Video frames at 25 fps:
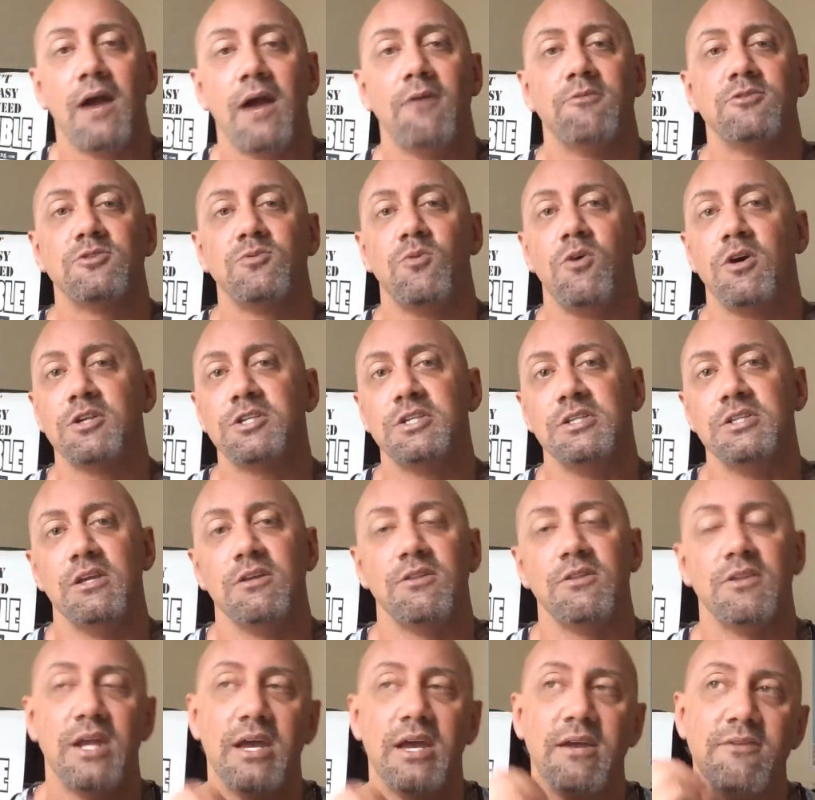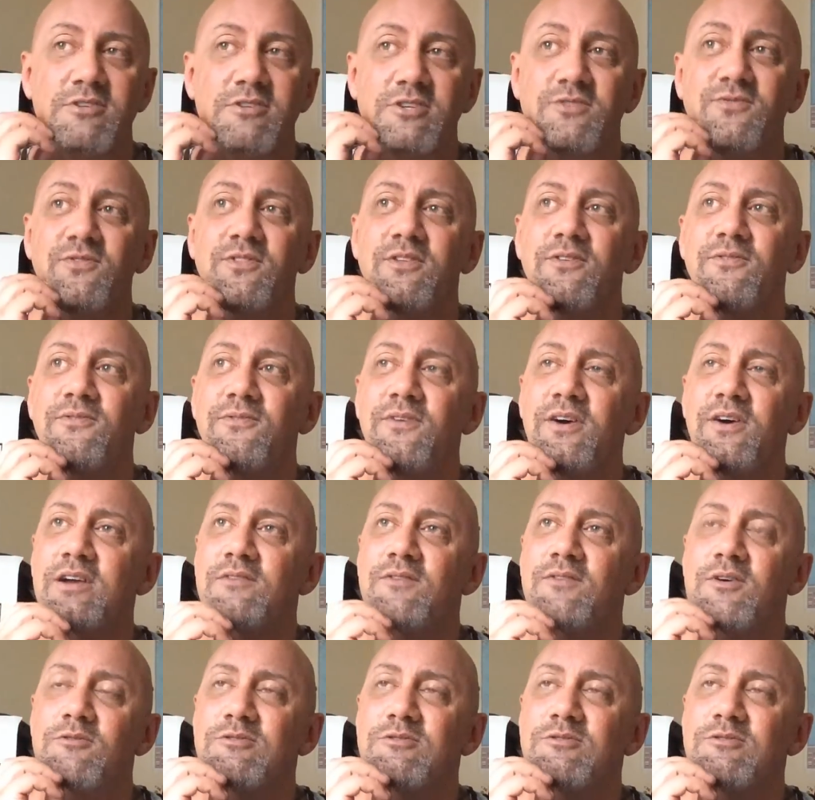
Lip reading: I was watching the other night just for the fuck of it.